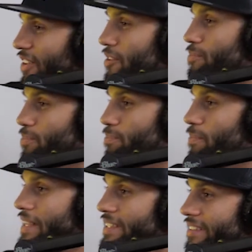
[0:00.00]
Even though it's
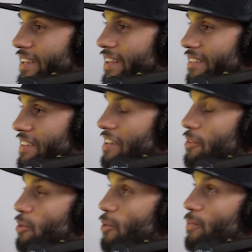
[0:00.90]
basically
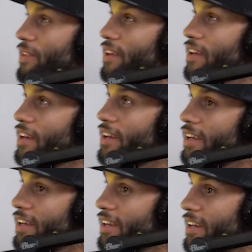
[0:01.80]
legal
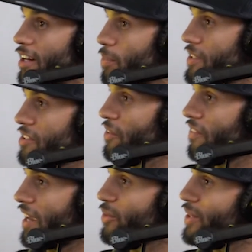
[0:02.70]
up
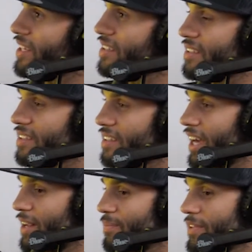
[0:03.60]
until fight week.
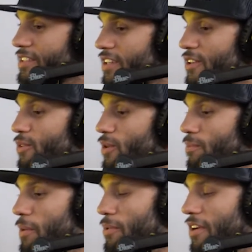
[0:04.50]
Like, so
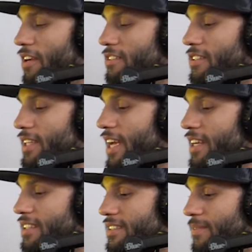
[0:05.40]
what people don't
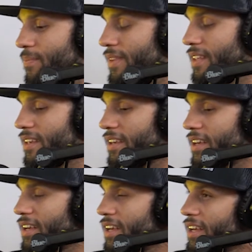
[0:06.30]
understand is
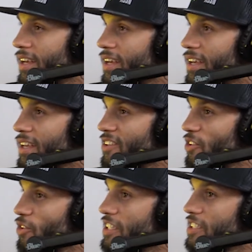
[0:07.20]

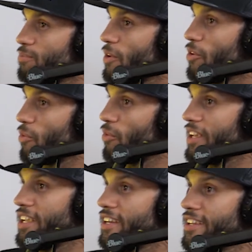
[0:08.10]
you could smoke
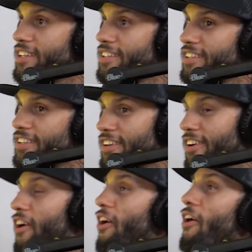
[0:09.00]
weed
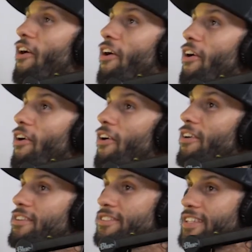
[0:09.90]

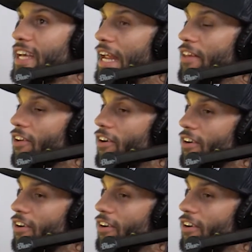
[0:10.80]
all day